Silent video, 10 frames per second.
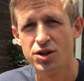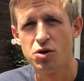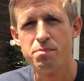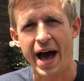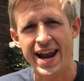You
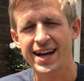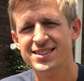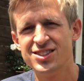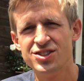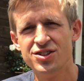know, bad
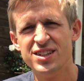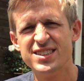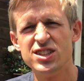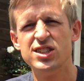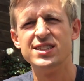attitude
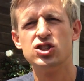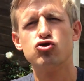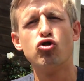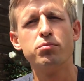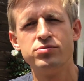is a
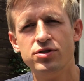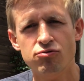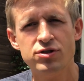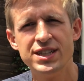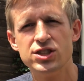
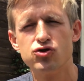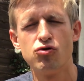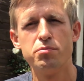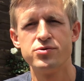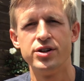
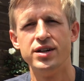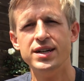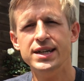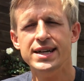disruptor,